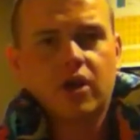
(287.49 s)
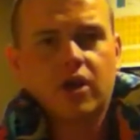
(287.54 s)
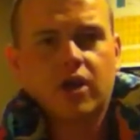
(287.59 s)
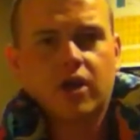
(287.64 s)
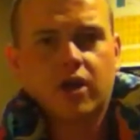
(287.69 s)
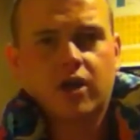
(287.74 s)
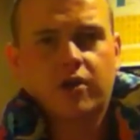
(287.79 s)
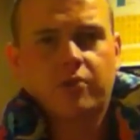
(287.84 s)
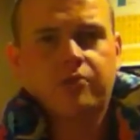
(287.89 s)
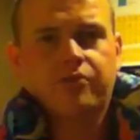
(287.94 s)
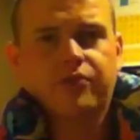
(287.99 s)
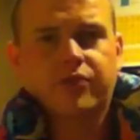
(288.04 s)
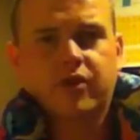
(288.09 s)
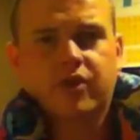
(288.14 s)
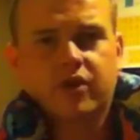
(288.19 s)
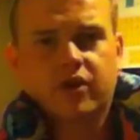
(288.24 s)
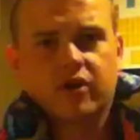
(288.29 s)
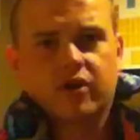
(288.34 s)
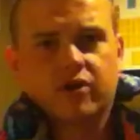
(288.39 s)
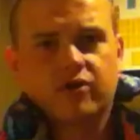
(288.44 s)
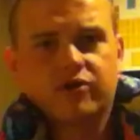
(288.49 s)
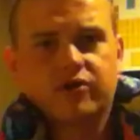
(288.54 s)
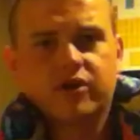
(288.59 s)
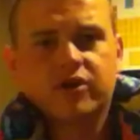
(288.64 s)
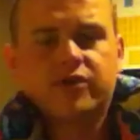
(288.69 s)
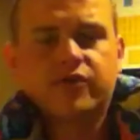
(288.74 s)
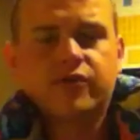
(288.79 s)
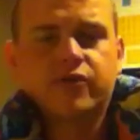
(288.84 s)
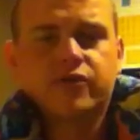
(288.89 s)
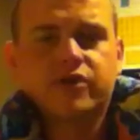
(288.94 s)
A good
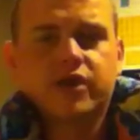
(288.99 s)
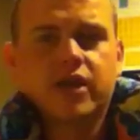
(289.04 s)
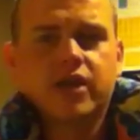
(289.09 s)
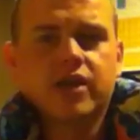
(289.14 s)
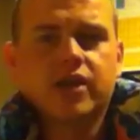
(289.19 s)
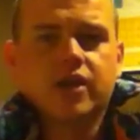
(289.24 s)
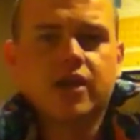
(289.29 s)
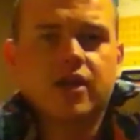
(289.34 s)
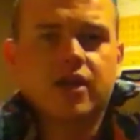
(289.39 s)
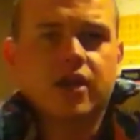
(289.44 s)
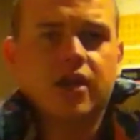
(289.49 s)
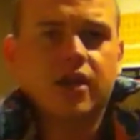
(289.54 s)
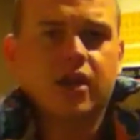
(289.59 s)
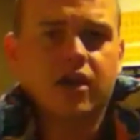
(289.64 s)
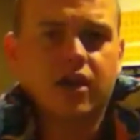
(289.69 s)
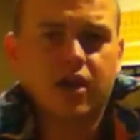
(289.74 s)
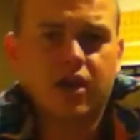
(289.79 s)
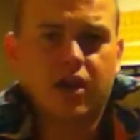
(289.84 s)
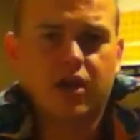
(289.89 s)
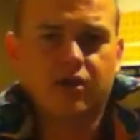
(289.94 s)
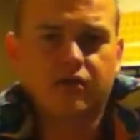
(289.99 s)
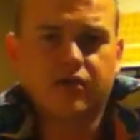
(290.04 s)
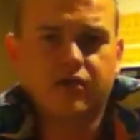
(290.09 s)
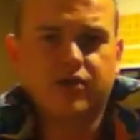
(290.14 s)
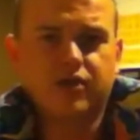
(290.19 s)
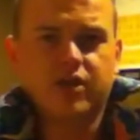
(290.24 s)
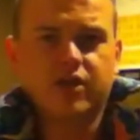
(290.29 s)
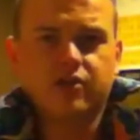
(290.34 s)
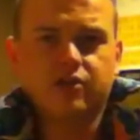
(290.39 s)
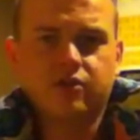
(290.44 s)
size first aid kit, and if you
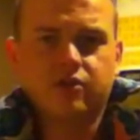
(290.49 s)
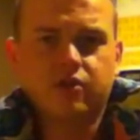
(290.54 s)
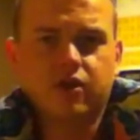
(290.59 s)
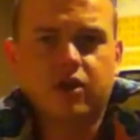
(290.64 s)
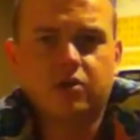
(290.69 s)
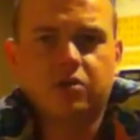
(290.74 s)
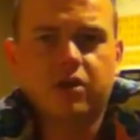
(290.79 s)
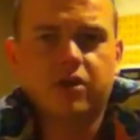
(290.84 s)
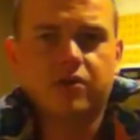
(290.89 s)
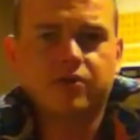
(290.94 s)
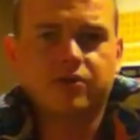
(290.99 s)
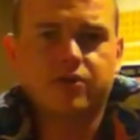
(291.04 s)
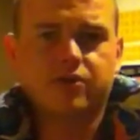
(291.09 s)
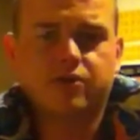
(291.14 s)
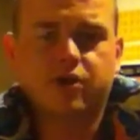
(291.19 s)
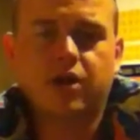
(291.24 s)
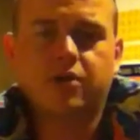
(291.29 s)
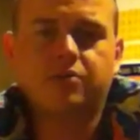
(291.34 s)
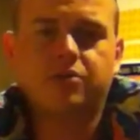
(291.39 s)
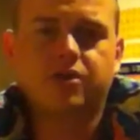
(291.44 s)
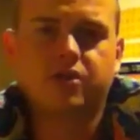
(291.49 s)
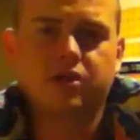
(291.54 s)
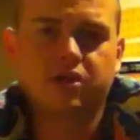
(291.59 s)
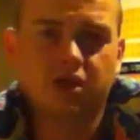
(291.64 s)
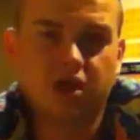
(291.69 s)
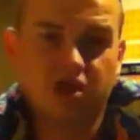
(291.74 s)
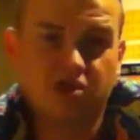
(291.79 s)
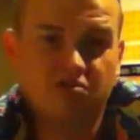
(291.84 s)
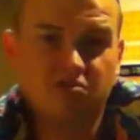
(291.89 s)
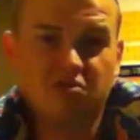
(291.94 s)
centre it right, play with the straps, you can
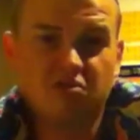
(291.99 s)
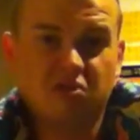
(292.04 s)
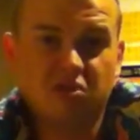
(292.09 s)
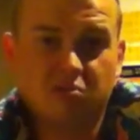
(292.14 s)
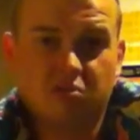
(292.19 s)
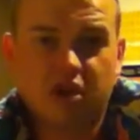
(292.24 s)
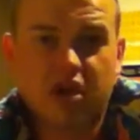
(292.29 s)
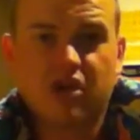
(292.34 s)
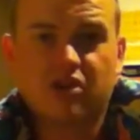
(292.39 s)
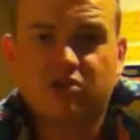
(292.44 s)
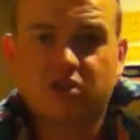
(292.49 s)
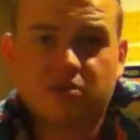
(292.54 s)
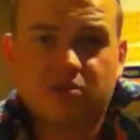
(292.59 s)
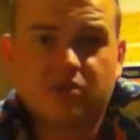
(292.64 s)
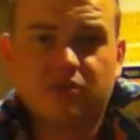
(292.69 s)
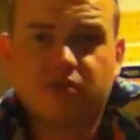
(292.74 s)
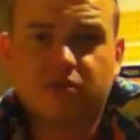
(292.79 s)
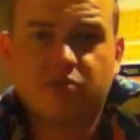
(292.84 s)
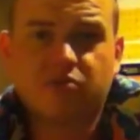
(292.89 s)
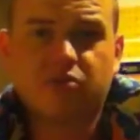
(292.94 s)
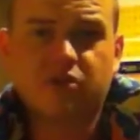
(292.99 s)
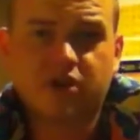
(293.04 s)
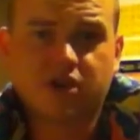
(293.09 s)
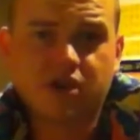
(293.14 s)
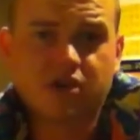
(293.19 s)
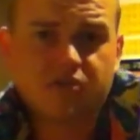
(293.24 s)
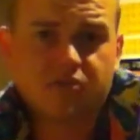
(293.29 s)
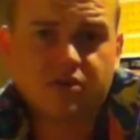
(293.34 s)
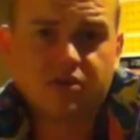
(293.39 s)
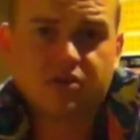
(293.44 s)
get your pack straps to fit on pretty
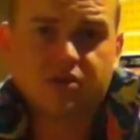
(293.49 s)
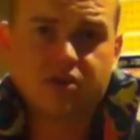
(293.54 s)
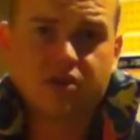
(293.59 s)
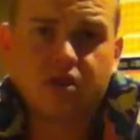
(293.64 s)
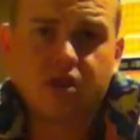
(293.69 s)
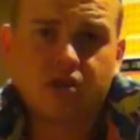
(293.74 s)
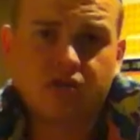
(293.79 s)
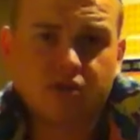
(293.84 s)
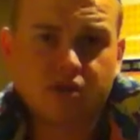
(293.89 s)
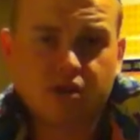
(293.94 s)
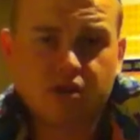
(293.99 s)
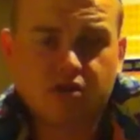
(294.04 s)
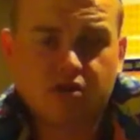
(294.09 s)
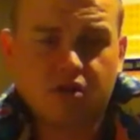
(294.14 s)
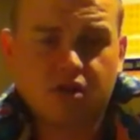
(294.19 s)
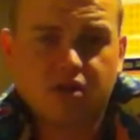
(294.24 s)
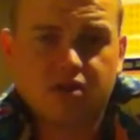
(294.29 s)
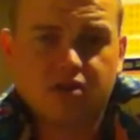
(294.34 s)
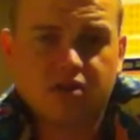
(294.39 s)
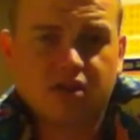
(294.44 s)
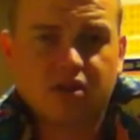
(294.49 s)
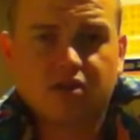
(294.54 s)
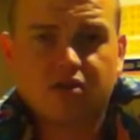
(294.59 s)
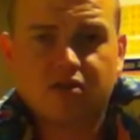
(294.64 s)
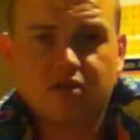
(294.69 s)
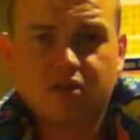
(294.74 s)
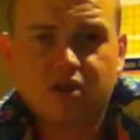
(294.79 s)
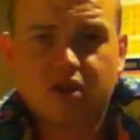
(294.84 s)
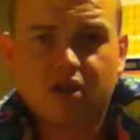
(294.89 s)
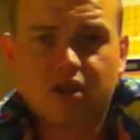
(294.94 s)
comfortably, so you can have like a nice like
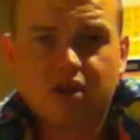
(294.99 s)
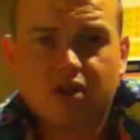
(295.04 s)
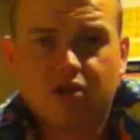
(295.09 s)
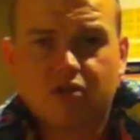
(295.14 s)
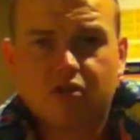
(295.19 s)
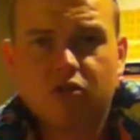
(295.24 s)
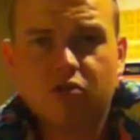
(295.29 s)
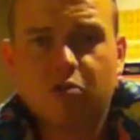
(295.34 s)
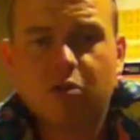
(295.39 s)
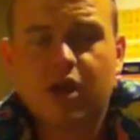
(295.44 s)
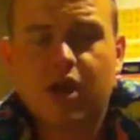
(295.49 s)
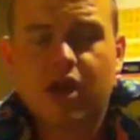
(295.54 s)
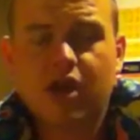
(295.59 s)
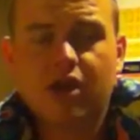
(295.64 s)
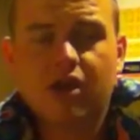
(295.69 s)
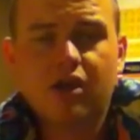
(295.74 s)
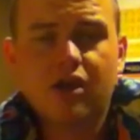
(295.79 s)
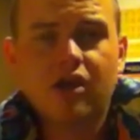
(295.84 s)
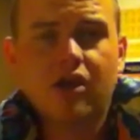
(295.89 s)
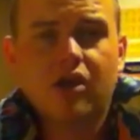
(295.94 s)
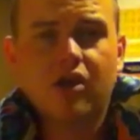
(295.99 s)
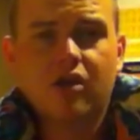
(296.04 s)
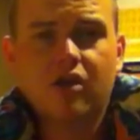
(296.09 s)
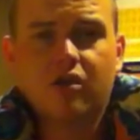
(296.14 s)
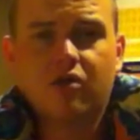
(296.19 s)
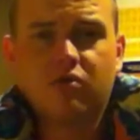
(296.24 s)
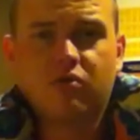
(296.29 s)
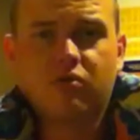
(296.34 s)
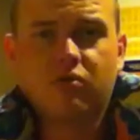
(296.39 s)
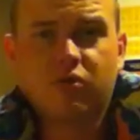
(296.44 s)
30 litre odd pack
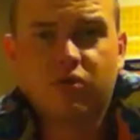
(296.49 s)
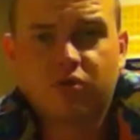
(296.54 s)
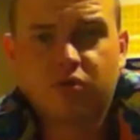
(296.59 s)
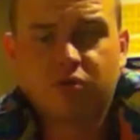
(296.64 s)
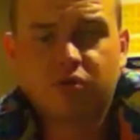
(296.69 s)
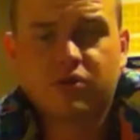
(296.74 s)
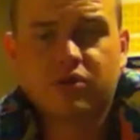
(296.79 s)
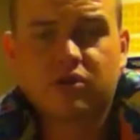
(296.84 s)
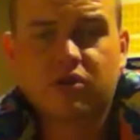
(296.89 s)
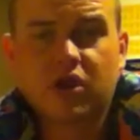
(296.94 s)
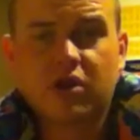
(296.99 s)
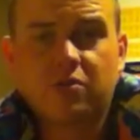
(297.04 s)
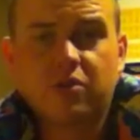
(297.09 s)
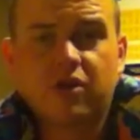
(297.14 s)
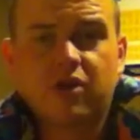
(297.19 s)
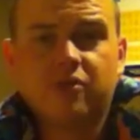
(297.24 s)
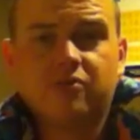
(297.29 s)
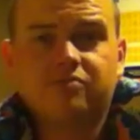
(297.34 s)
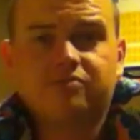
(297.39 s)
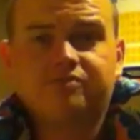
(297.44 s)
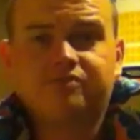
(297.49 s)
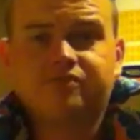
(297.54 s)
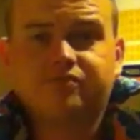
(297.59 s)
with all this crap in it,